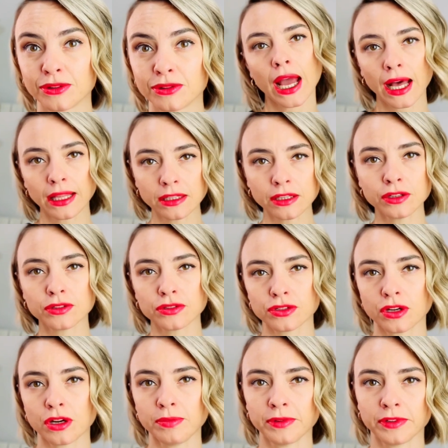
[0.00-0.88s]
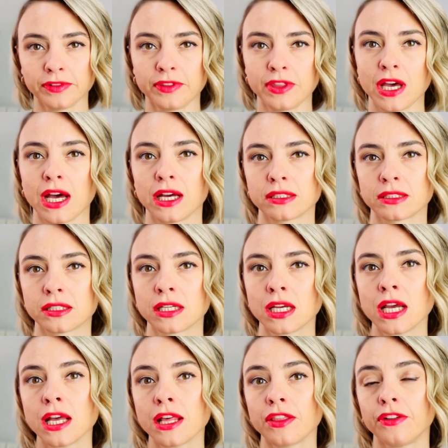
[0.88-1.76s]
Adding on top of that,
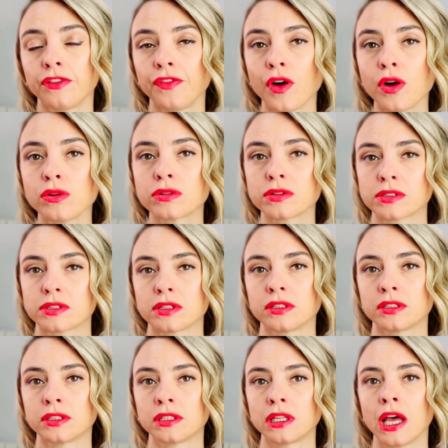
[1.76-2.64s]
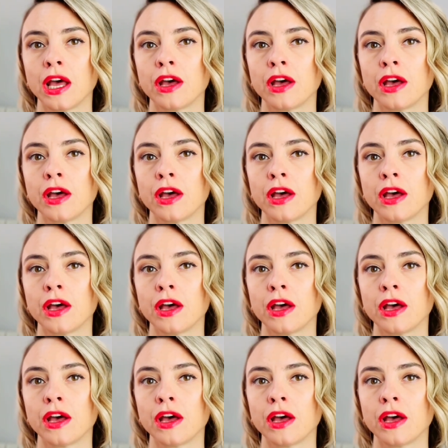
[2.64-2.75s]
the focus on